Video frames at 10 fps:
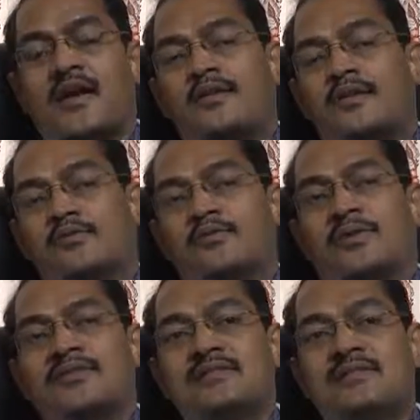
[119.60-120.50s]
and also
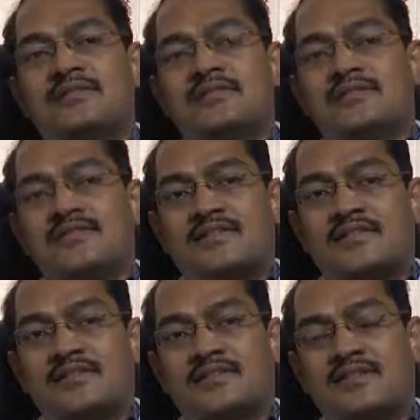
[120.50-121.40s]
once the disease is
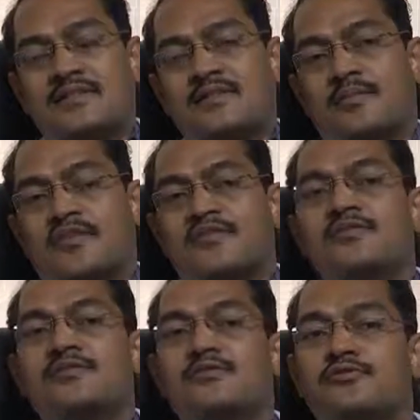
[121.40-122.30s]
detected, the
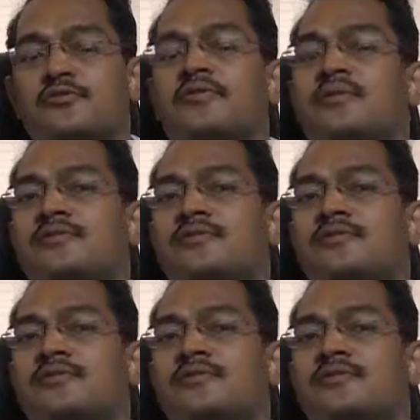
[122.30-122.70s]
patients should be